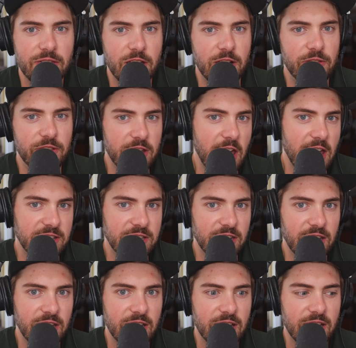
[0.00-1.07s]
than in the AT.
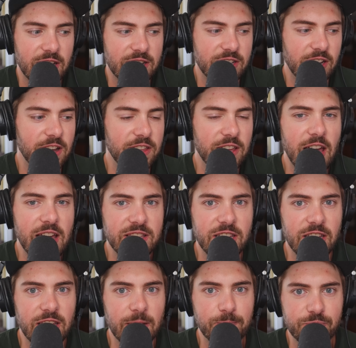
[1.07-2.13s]
Because like on the
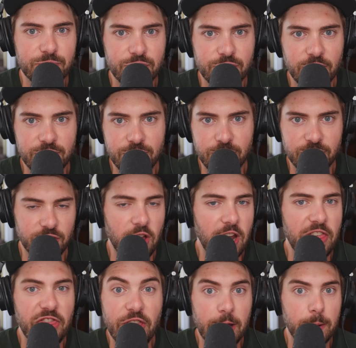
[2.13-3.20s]
AT, there's a
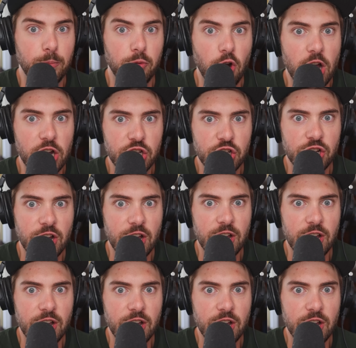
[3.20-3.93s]
lot of thick brush.